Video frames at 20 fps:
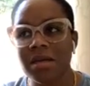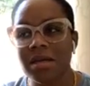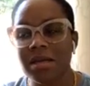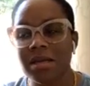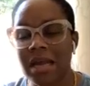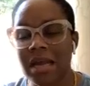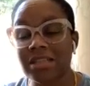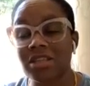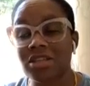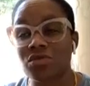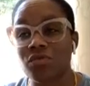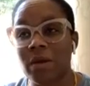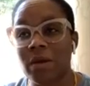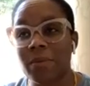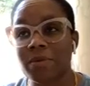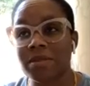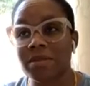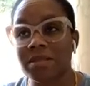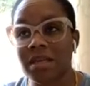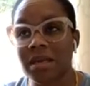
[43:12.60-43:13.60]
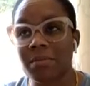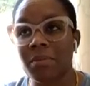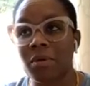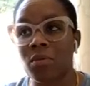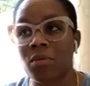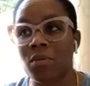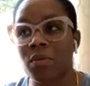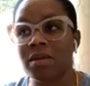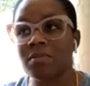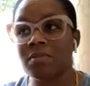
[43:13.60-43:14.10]
not just represent, but
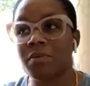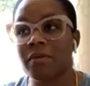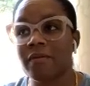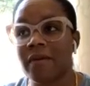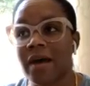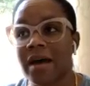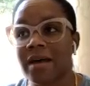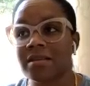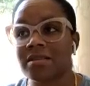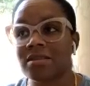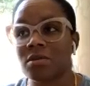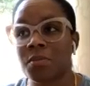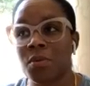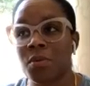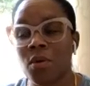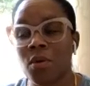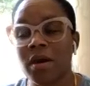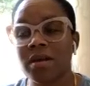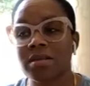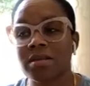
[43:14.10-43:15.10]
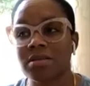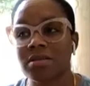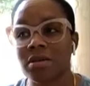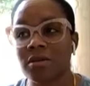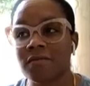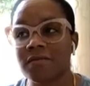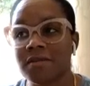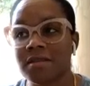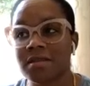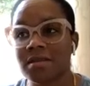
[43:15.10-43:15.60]
we provide support and
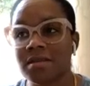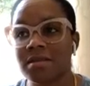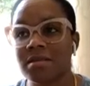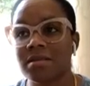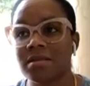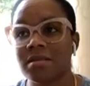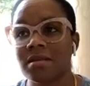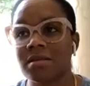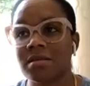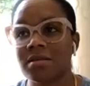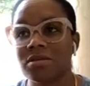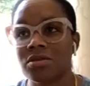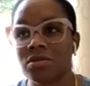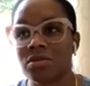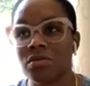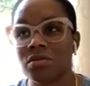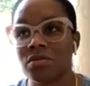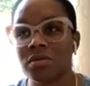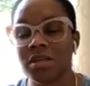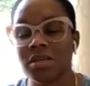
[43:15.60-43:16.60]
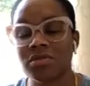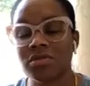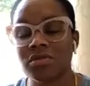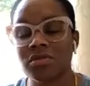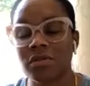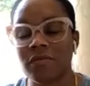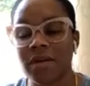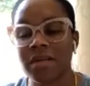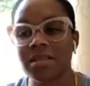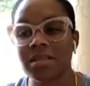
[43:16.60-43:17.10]
services to district
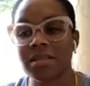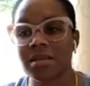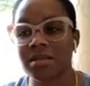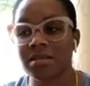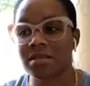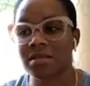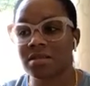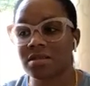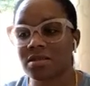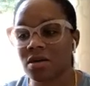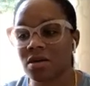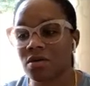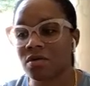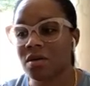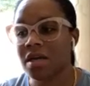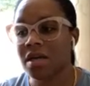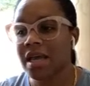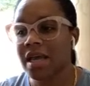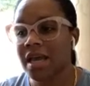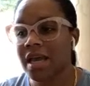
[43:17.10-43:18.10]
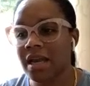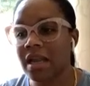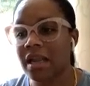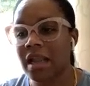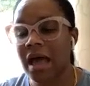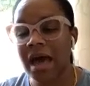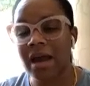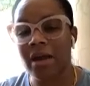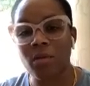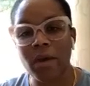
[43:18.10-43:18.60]
residents. And so in a
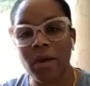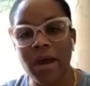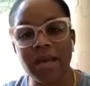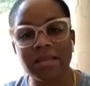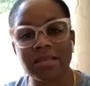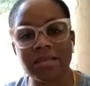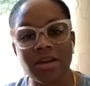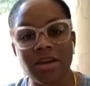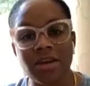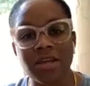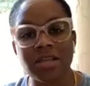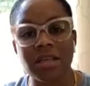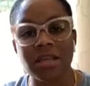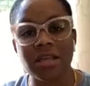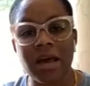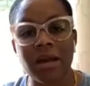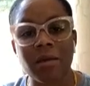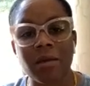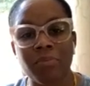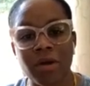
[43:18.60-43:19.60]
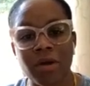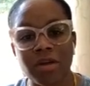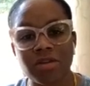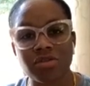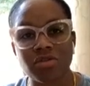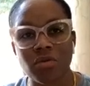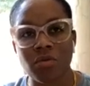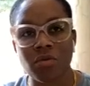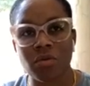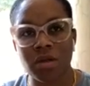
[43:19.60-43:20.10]
lot of ways, there is a lot of
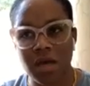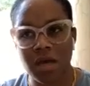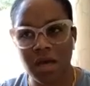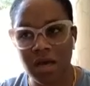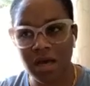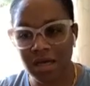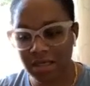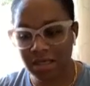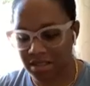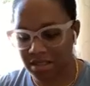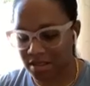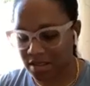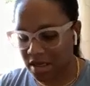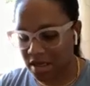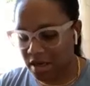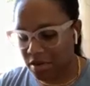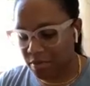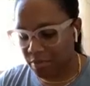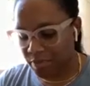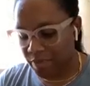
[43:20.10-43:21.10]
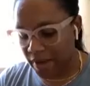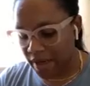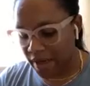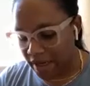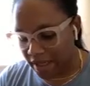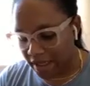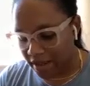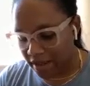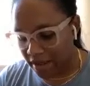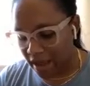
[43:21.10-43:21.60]
pressure on us,
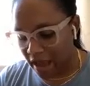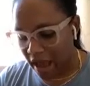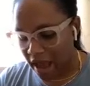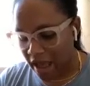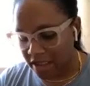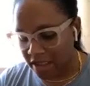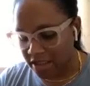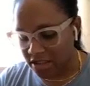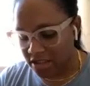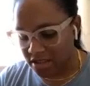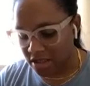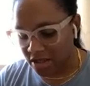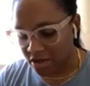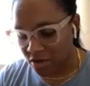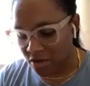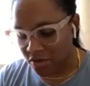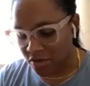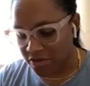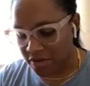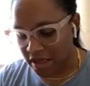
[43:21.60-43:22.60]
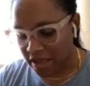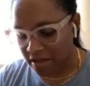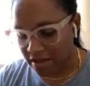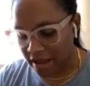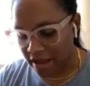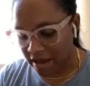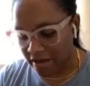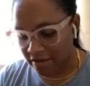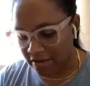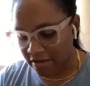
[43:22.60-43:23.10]
but I still think
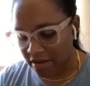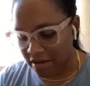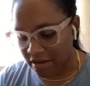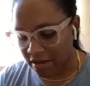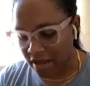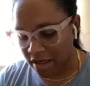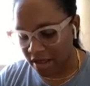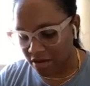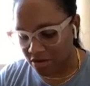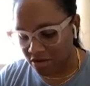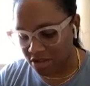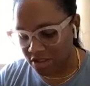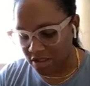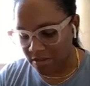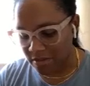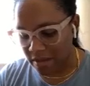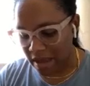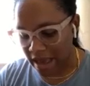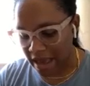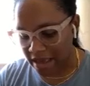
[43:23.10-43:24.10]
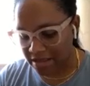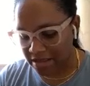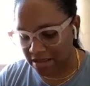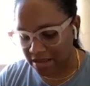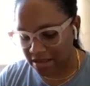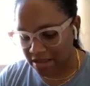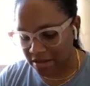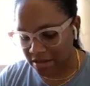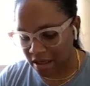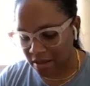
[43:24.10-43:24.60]
that the leadership has
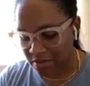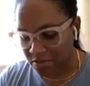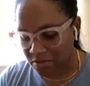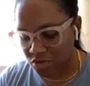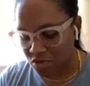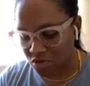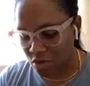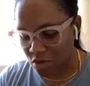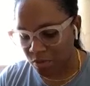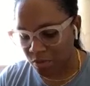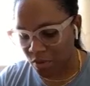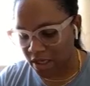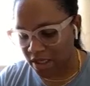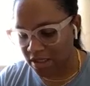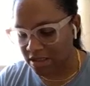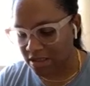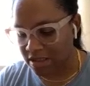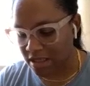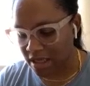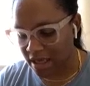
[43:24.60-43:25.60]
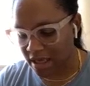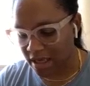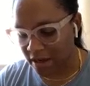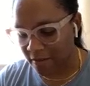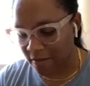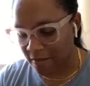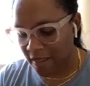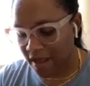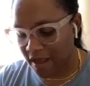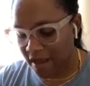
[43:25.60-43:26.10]
to come to a point and say,
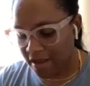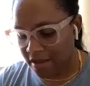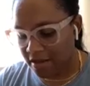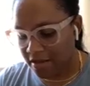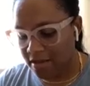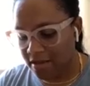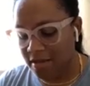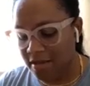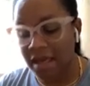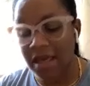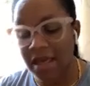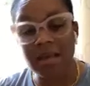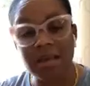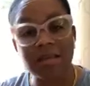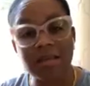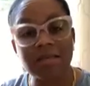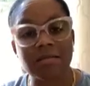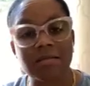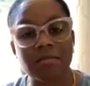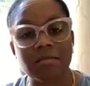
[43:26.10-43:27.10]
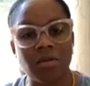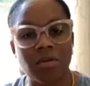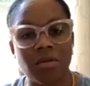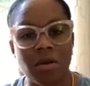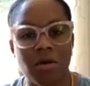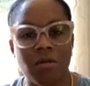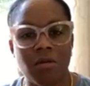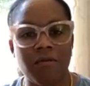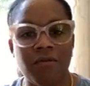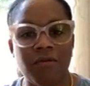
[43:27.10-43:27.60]
these, you
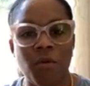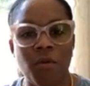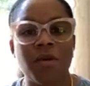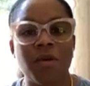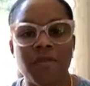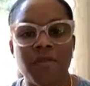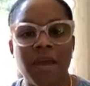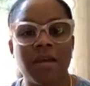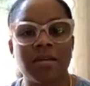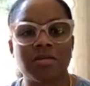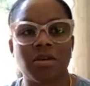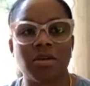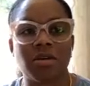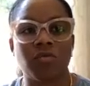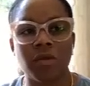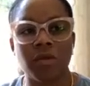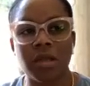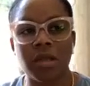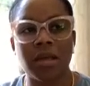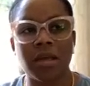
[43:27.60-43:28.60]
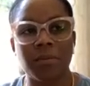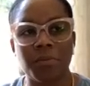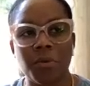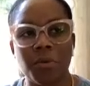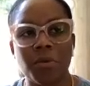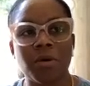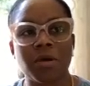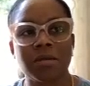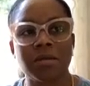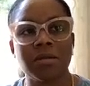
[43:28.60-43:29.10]
know, 4 things are really
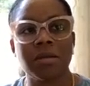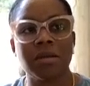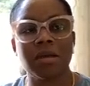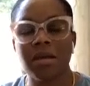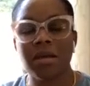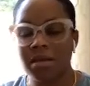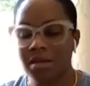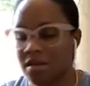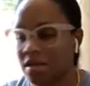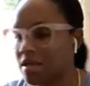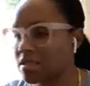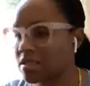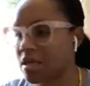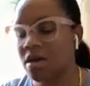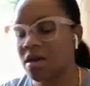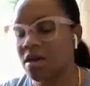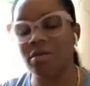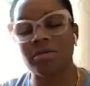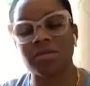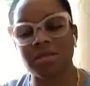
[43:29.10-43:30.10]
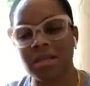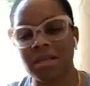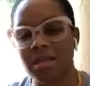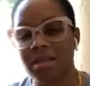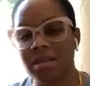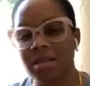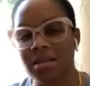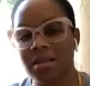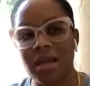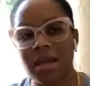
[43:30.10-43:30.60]
important. These other
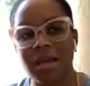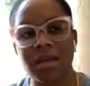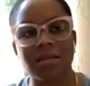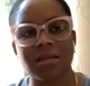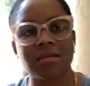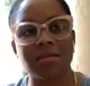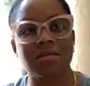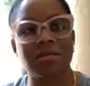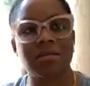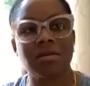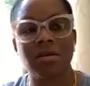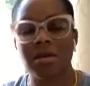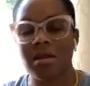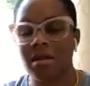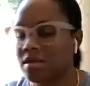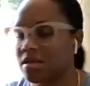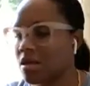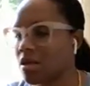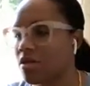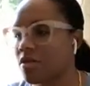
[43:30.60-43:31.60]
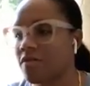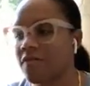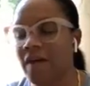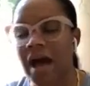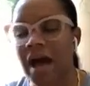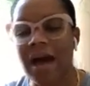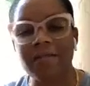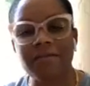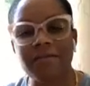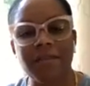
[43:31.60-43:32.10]
10 things, these other
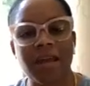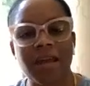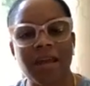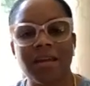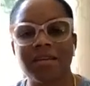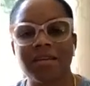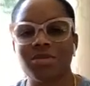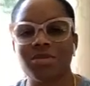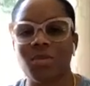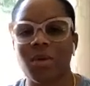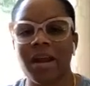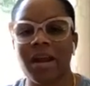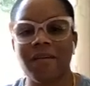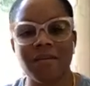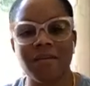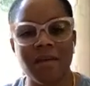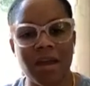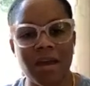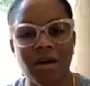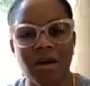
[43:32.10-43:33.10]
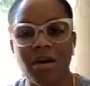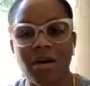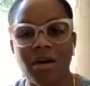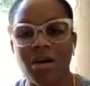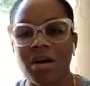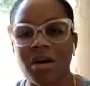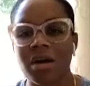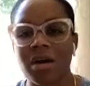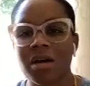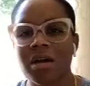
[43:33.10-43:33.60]
5 things, whatever they
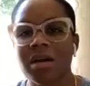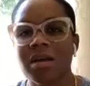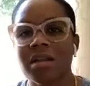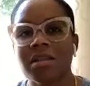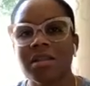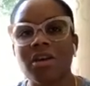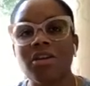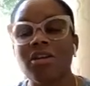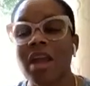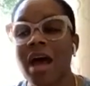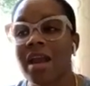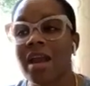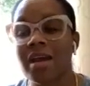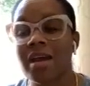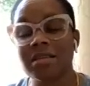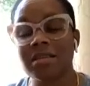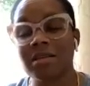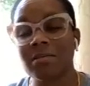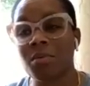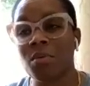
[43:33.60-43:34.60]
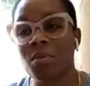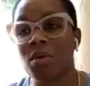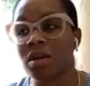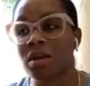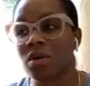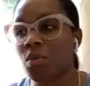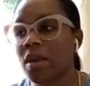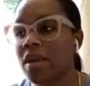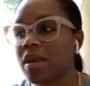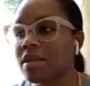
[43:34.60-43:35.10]
are, they're not as
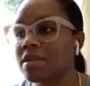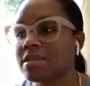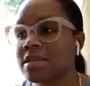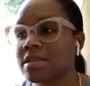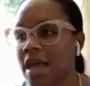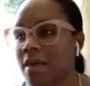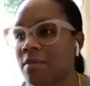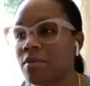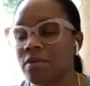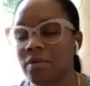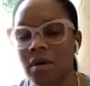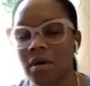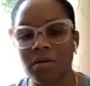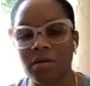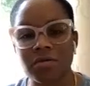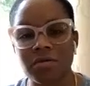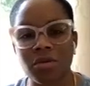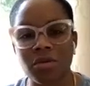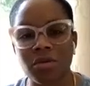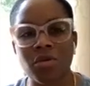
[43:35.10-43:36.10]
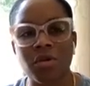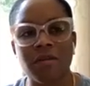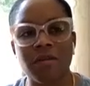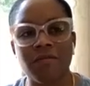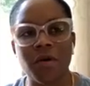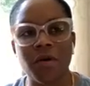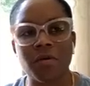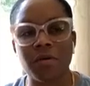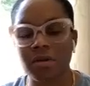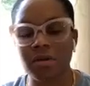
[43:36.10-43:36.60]
important. We can table those so you can
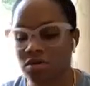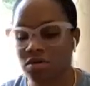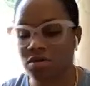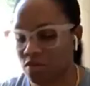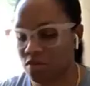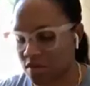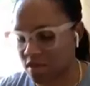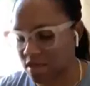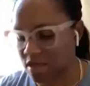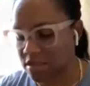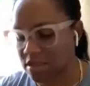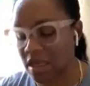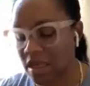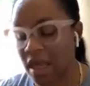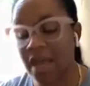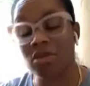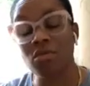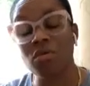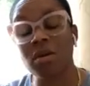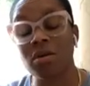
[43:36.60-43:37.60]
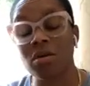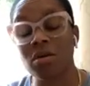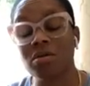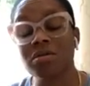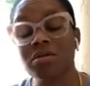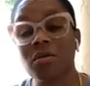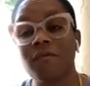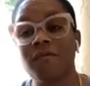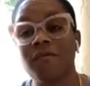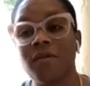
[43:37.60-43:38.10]
focus on this, and you can
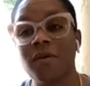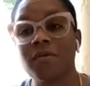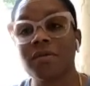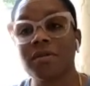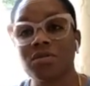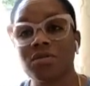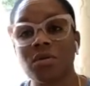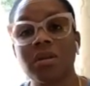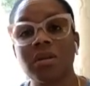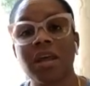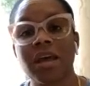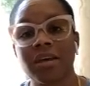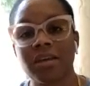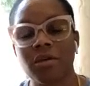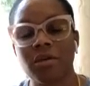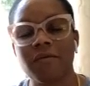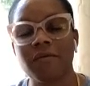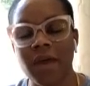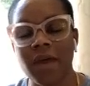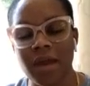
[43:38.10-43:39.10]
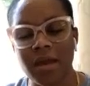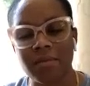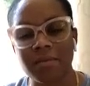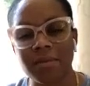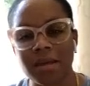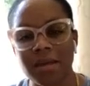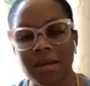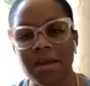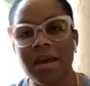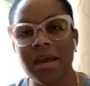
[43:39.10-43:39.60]
also focus on like your
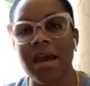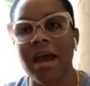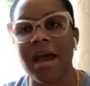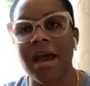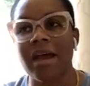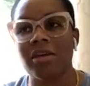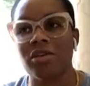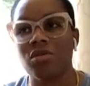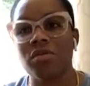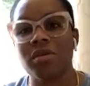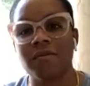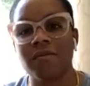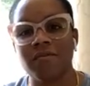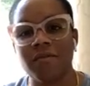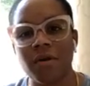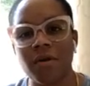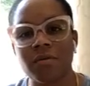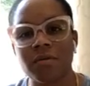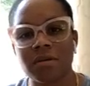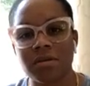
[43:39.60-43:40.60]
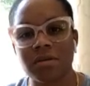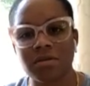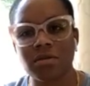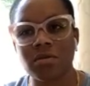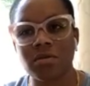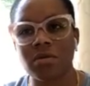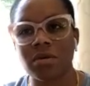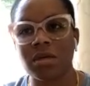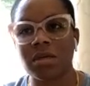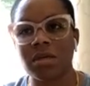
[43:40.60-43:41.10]
family, and you can focus
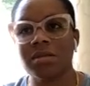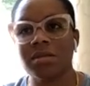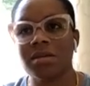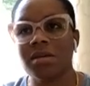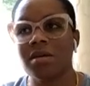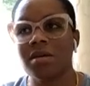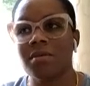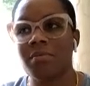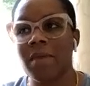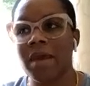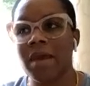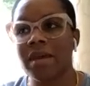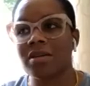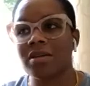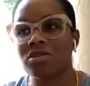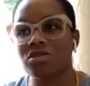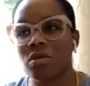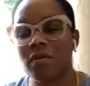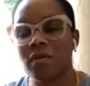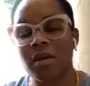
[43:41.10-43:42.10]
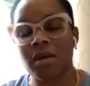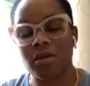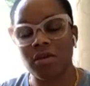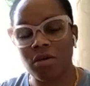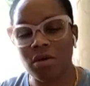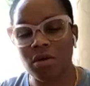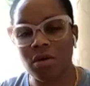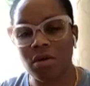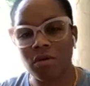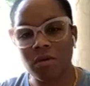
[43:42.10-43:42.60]
on making sure that
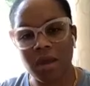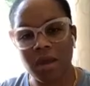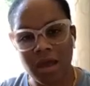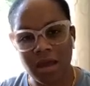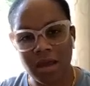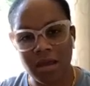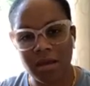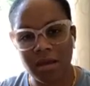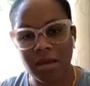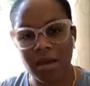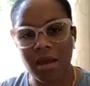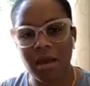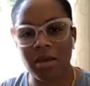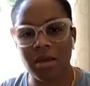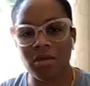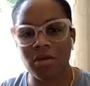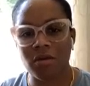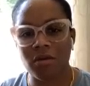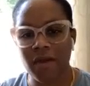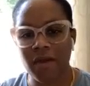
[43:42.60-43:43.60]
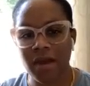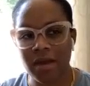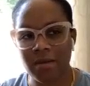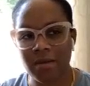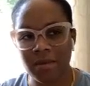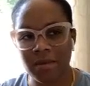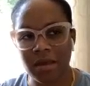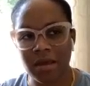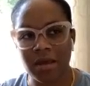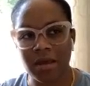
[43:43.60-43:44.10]
you're okay and your
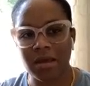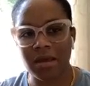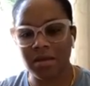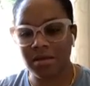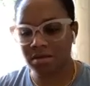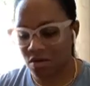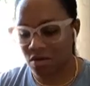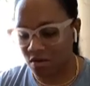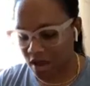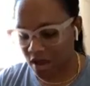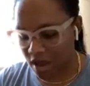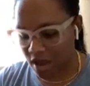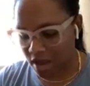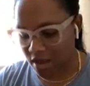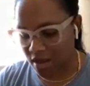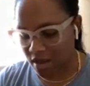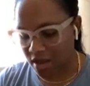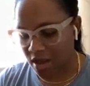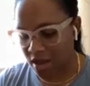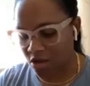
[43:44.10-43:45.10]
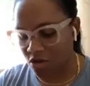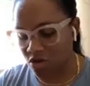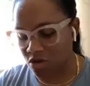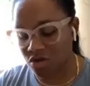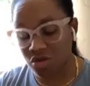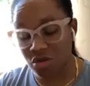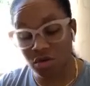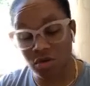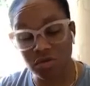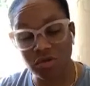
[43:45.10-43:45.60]
family is okay and your
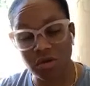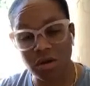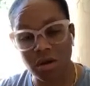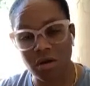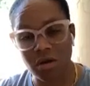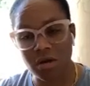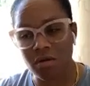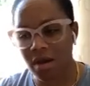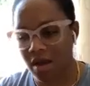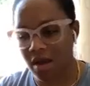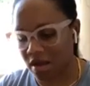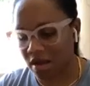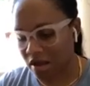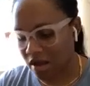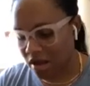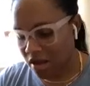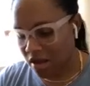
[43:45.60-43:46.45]
children are okay.